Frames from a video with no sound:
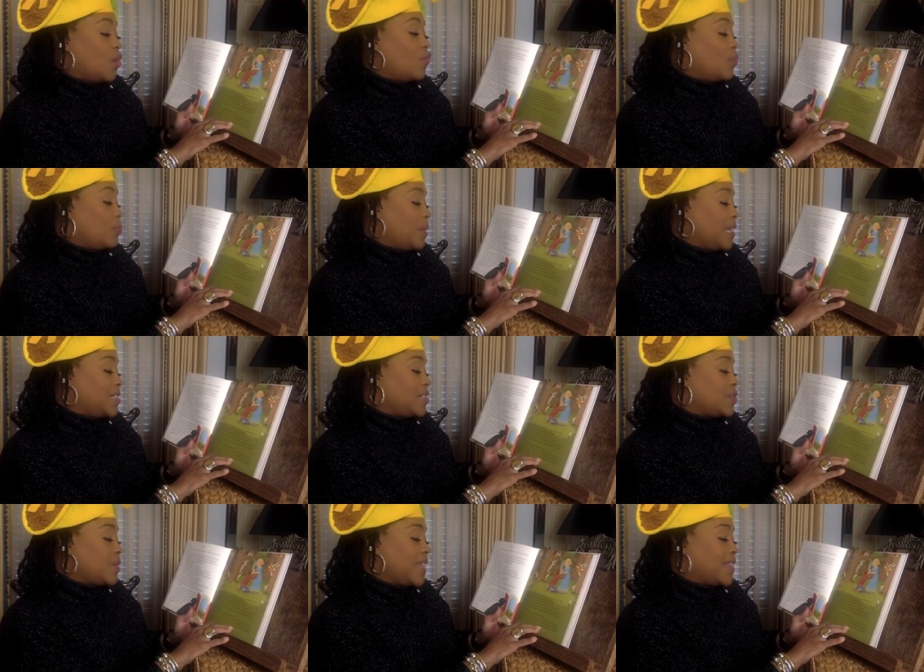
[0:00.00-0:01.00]

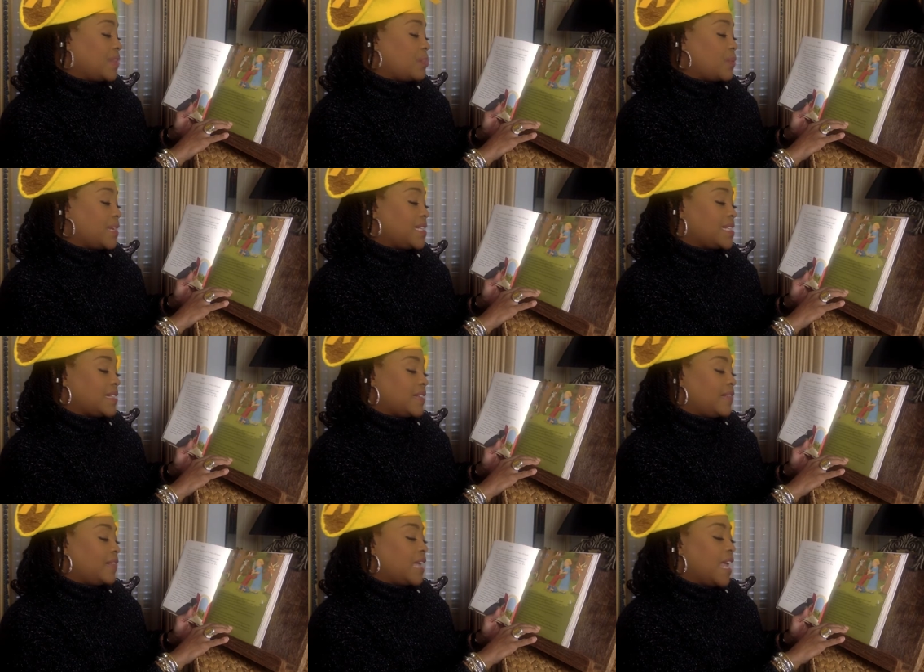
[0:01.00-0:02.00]
Rapunzel and the prince
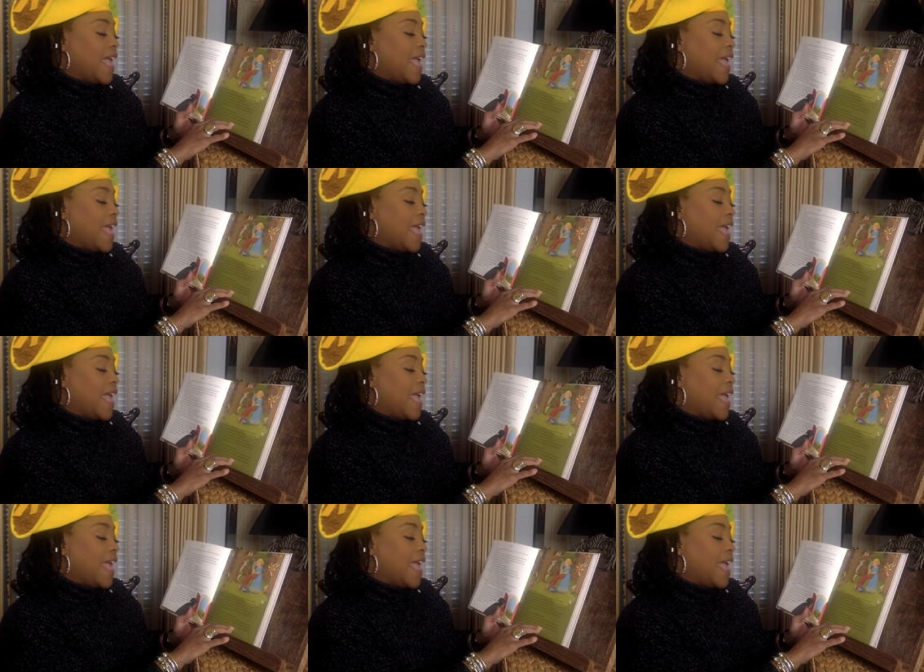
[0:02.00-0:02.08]
lived